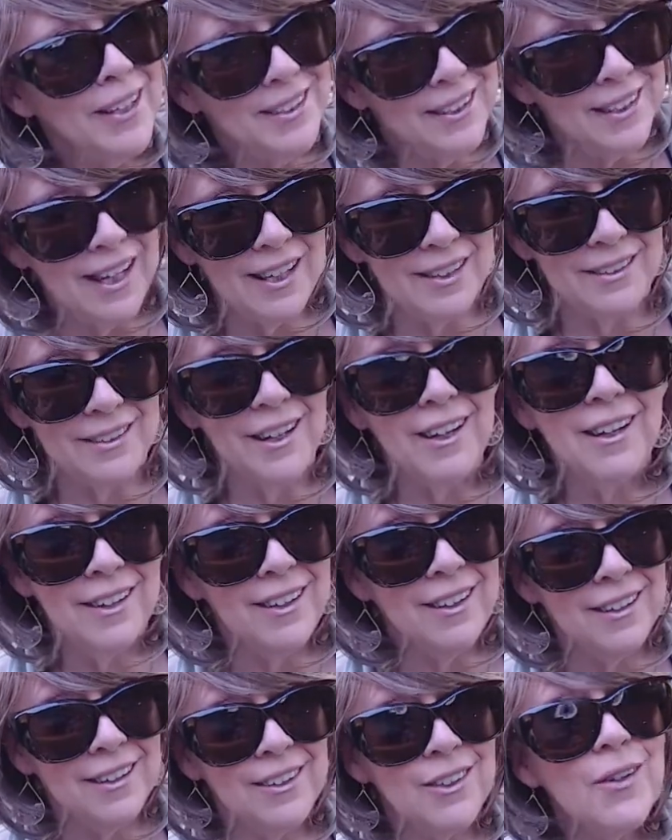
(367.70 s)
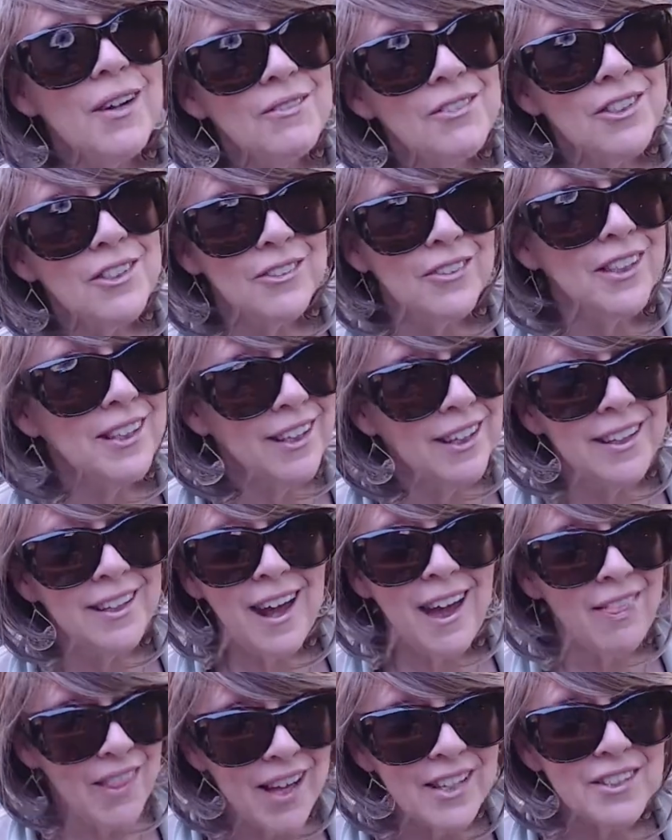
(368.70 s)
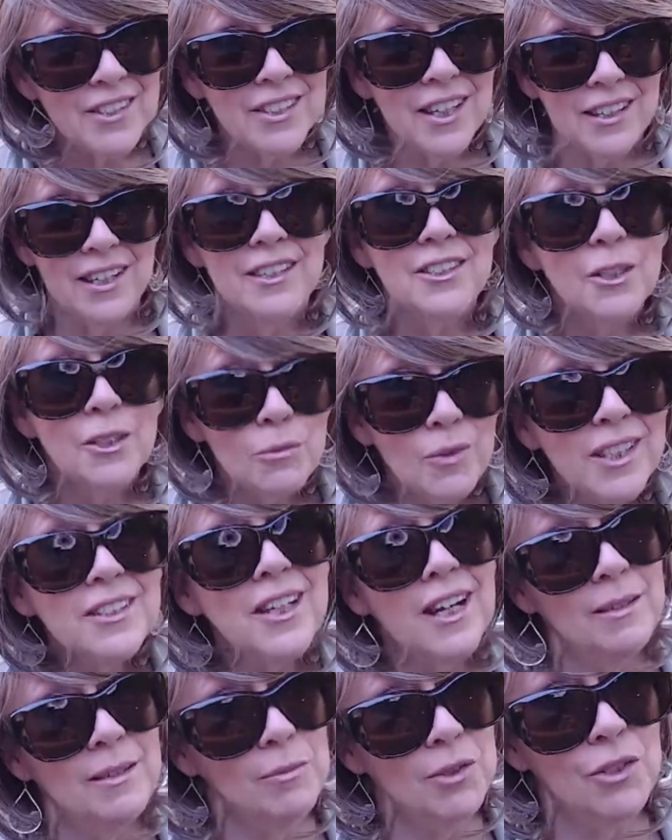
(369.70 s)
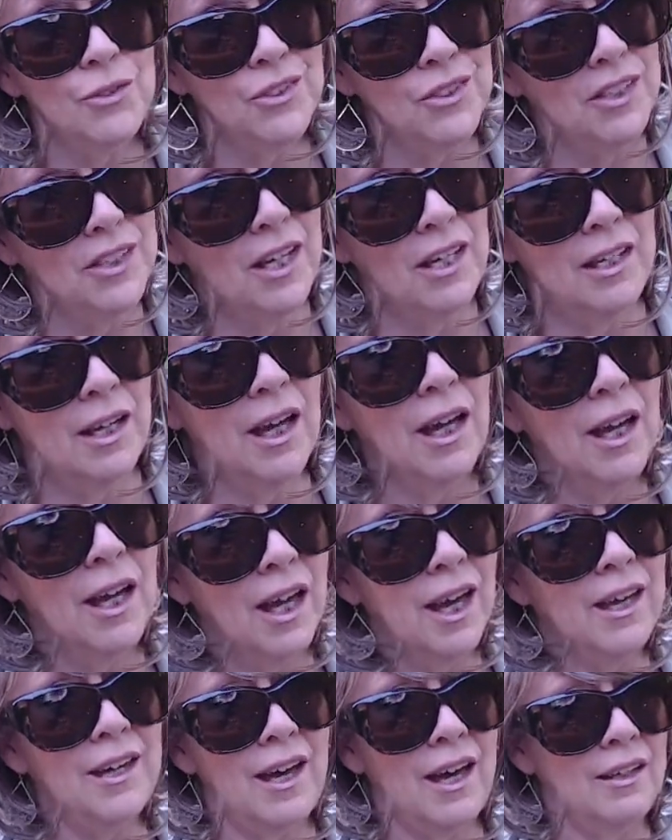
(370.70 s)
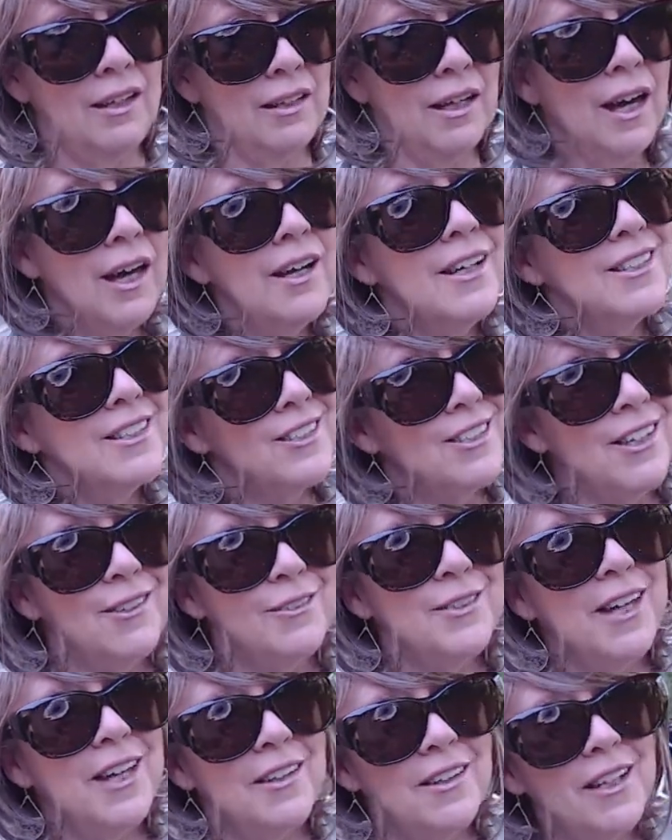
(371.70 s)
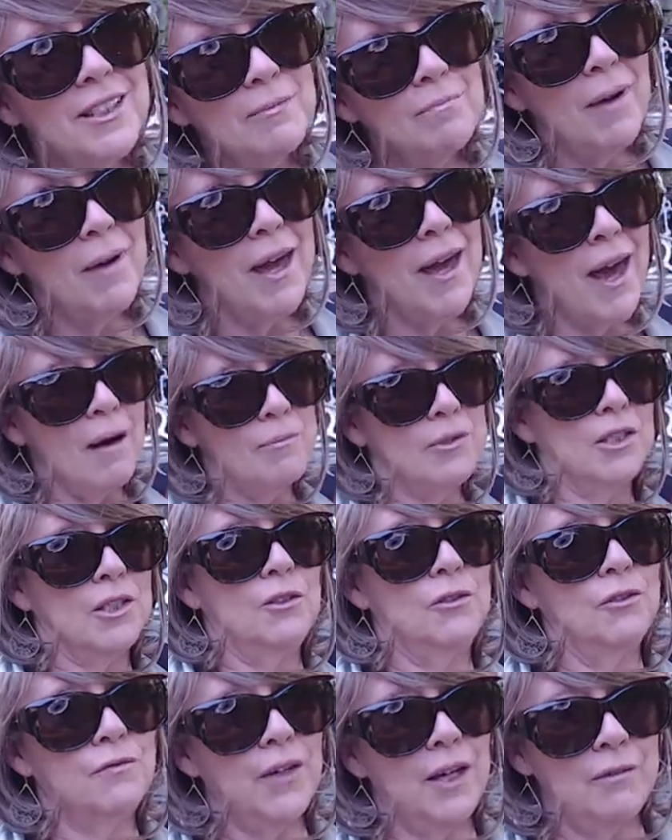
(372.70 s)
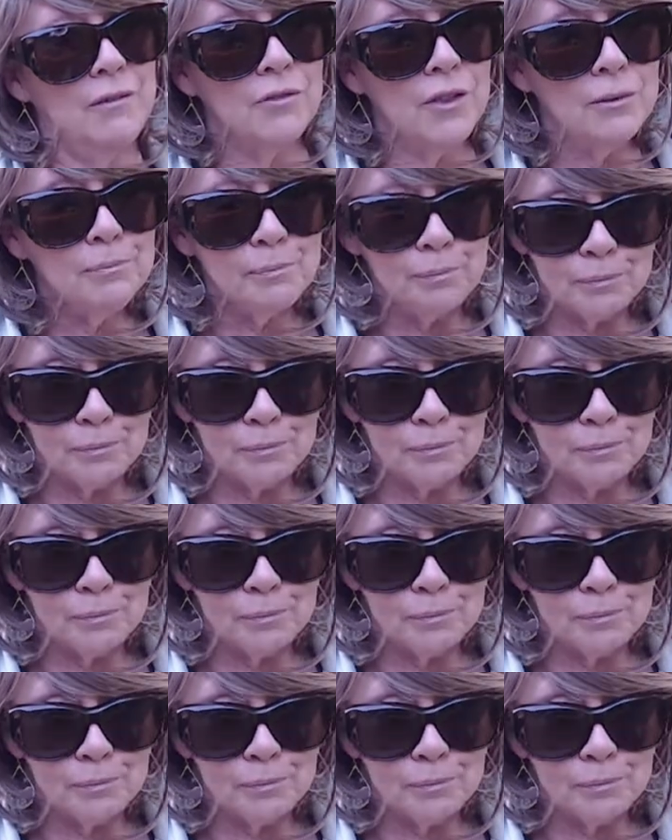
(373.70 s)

again. You have to drink it, and that's it. It's a one-time use thing. Yeah. So, yeah, that's my absolute favorite.